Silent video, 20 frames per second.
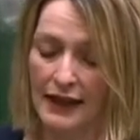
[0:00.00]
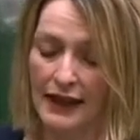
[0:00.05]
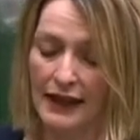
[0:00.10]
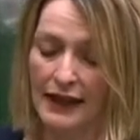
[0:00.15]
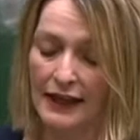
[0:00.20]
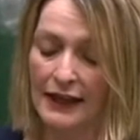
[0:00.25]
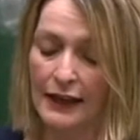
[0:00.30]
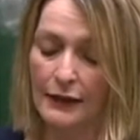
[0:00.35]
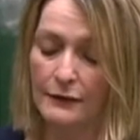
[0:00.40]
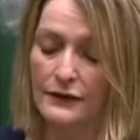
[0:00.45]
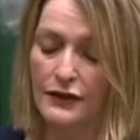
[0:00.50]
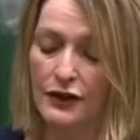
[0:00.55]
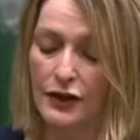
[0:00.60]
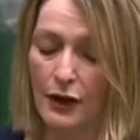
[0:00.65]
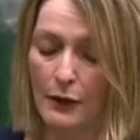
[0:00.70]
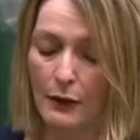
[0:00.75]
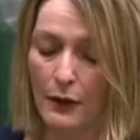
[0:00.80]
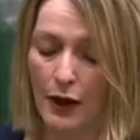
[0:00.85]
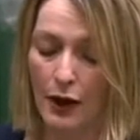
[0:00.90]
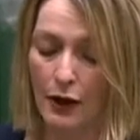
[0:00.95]
It gives
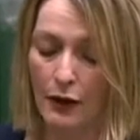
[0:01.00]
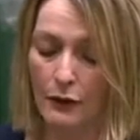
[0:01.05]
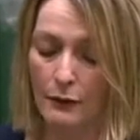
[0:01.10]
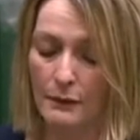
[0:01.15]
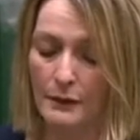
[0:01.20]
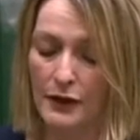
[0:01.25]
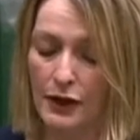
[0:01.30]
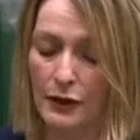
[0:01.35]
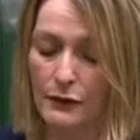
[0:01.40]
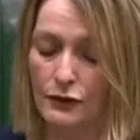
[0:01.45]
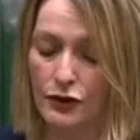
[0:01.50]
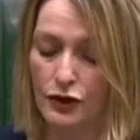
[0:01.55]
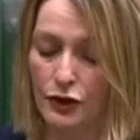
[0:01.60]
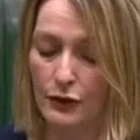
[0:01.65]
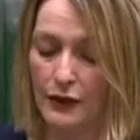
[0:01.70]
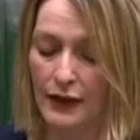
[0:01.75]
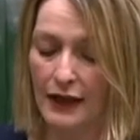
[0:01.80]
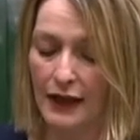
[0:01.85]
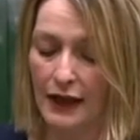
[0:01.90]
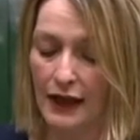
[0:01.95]
no hope, no
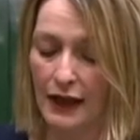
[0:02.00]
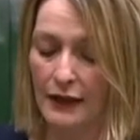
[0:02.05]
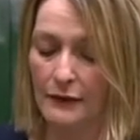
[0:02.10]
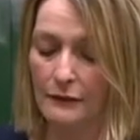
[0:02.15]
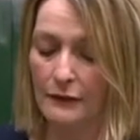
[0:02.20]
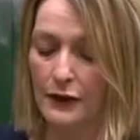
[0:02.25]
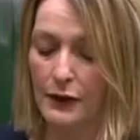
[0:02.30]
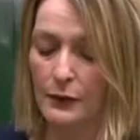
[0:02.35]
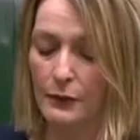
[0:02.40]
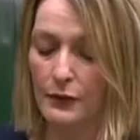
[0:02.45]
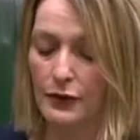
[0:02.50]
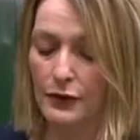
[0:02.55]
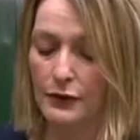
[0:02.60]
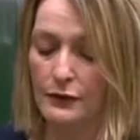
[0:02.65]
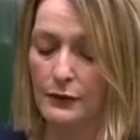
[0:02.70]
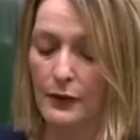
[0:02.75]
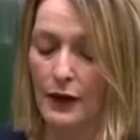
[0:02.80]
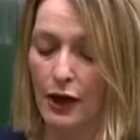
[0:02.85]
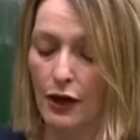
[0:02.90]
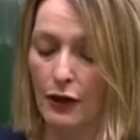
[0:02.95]
joy in life in a world
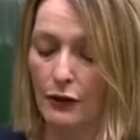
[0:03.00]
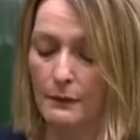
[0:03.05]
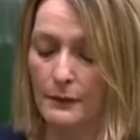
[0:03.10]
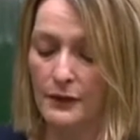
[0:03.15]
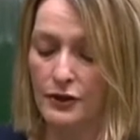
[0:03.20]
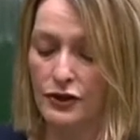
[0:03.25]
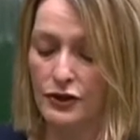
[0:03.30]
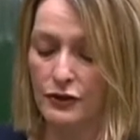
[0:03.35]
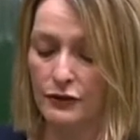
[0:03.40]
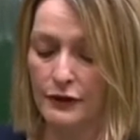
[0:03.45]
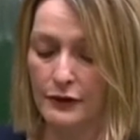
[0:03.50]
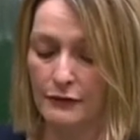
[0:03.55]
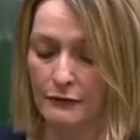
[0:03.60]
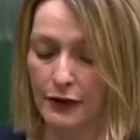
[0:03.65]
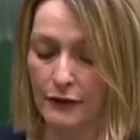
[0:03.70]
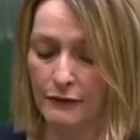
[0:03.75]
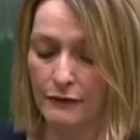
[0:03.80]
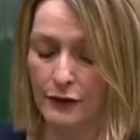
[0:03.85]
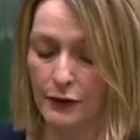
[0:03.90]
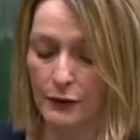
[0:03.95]
where hope and joy are
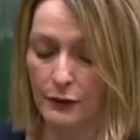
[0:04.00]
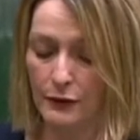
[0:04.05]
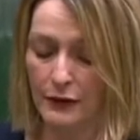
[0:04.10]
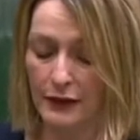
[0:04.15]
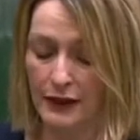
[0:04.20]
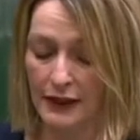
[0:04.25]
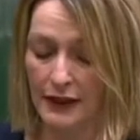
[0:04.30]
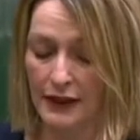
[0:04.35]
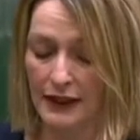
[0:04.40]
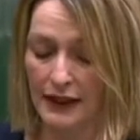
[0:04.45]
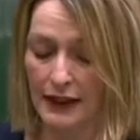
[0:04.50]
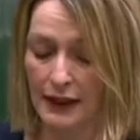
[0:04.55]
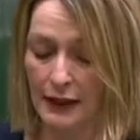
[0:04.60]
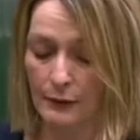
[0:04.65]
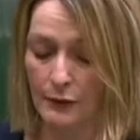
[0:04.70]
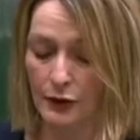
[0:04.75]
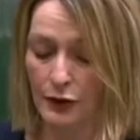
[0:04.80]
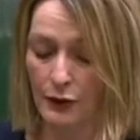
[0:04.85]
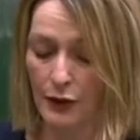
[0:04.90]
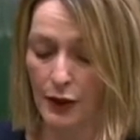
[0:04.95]
often all that can
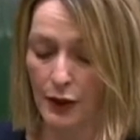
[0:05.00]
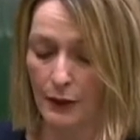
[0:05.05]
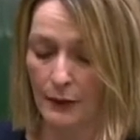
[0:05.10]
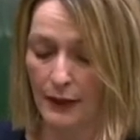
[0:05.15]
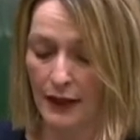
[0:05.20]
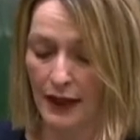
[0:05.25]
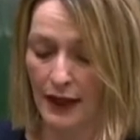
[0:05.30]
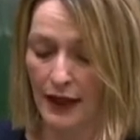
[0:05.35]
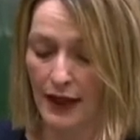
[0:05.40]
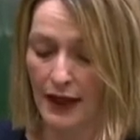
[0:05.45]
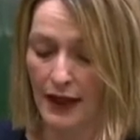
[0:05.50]
keep you going.